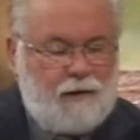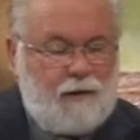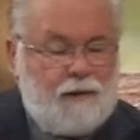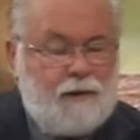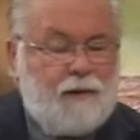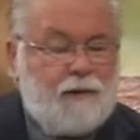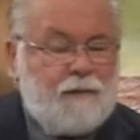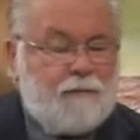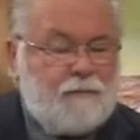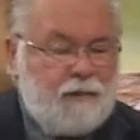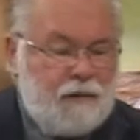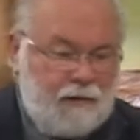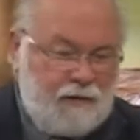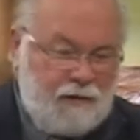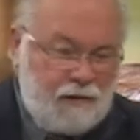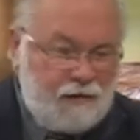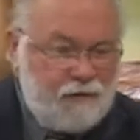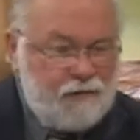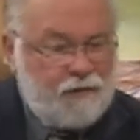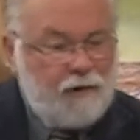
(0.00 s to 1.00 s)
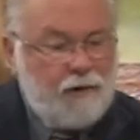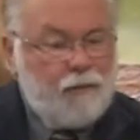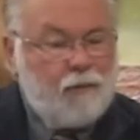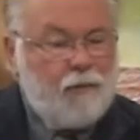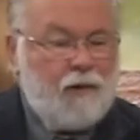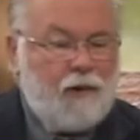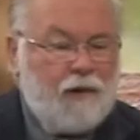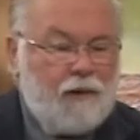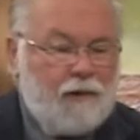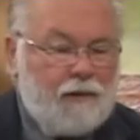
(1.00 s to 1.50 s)
um, and
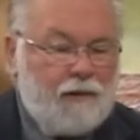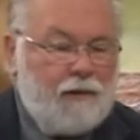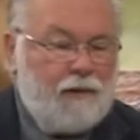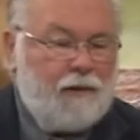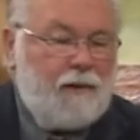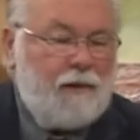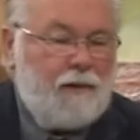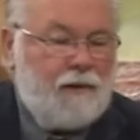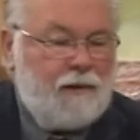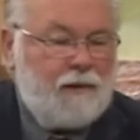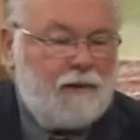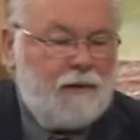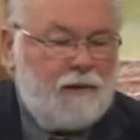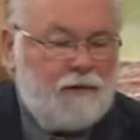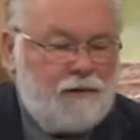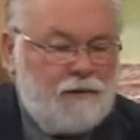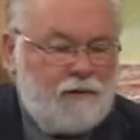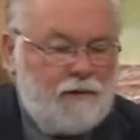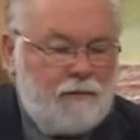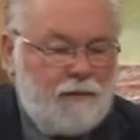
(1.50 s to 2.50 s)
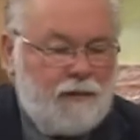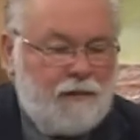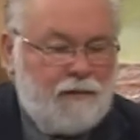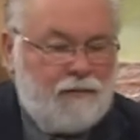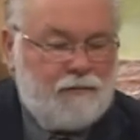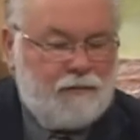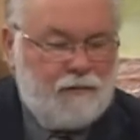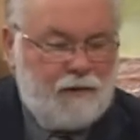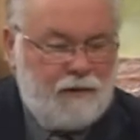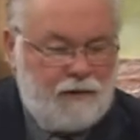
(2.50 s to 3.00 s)
continuing on uh, in Jeremiah
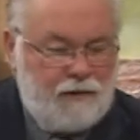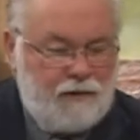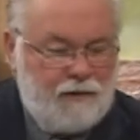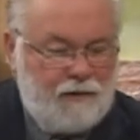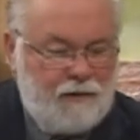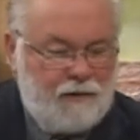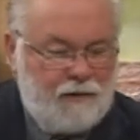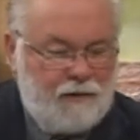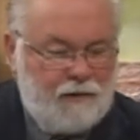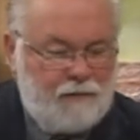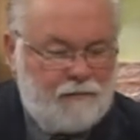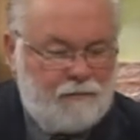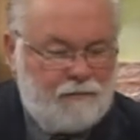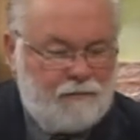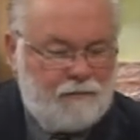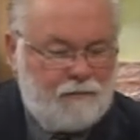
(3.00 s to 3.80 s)
3, uh,